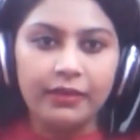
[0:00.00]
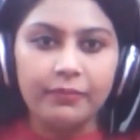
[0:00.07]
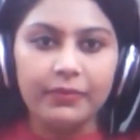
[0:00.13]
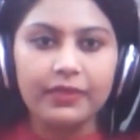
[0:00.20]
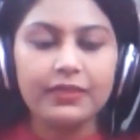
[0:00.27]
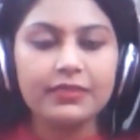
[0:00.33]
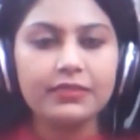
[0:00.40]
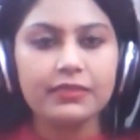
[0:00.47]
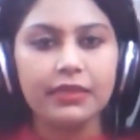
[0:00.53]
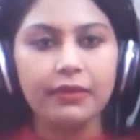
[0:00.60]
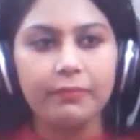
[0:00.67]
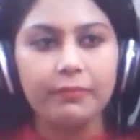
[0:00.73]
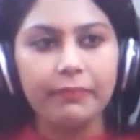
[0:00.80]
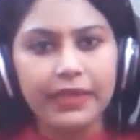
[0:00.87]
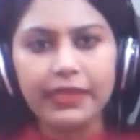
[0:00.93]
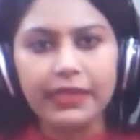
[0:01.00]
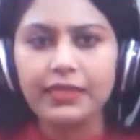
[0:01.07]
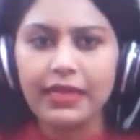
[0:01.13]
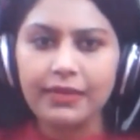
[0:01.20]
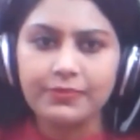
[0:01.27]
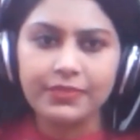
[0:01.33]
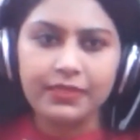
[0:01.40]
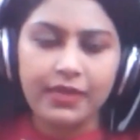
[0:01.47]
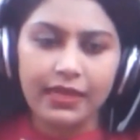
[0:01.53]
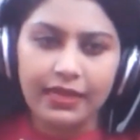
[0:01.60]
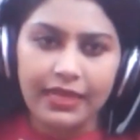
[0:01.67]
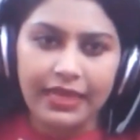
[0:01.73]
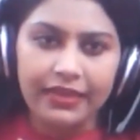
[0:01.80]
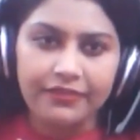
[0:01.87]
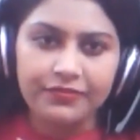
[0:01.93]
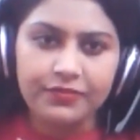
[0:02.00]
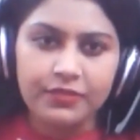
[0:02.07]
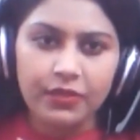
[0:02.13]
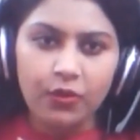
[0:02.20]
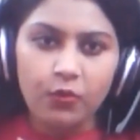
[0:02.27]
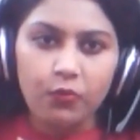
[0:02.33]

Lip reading: because many times in our lives,